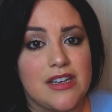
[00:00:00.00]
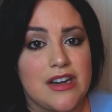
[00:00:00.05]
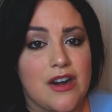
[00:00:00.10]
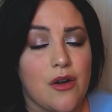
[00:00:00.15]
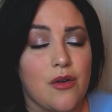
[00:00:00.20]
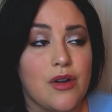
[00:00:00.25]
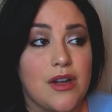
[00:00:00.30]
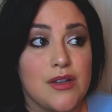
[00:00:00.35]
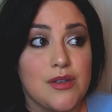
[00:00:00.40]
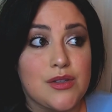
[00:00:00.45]
You
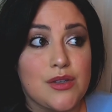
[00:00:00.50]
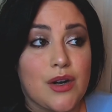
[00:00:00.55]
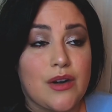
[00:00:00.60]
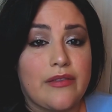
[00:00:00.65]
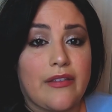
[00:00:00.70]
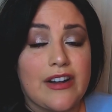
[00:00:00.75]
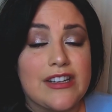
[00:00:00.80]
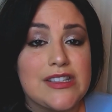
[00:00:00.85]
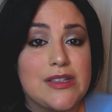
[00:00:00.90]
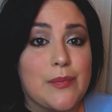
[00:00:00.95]
know,
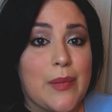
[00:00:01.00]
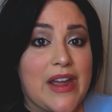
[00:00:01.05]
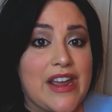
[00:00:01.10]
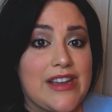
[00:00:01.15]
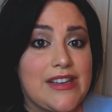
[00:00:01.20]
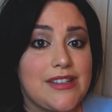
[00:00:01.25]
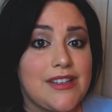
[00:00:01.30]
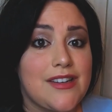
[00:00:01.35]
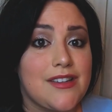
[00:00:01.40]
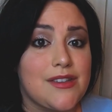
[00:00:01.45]
conserve on
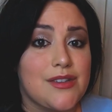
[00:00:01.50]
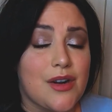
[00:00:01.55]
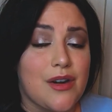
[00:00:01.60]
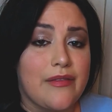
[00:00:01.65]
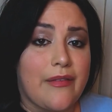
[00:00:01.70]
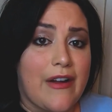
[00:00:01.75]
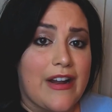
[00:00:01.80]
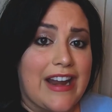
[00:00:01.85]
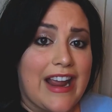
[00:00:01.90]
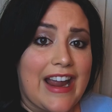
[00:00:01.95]
space,
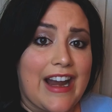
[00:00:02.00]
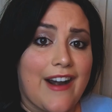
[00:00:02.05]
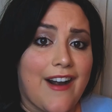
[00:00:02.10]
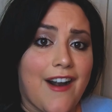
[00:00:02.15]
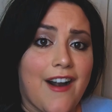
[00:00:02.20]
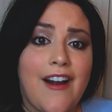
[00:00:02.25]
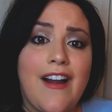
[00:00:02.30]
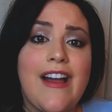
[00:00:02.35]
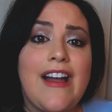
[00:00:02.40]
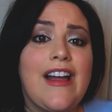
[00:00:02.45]
conserve on
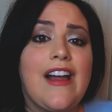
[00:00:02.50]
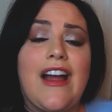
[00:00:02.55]
air,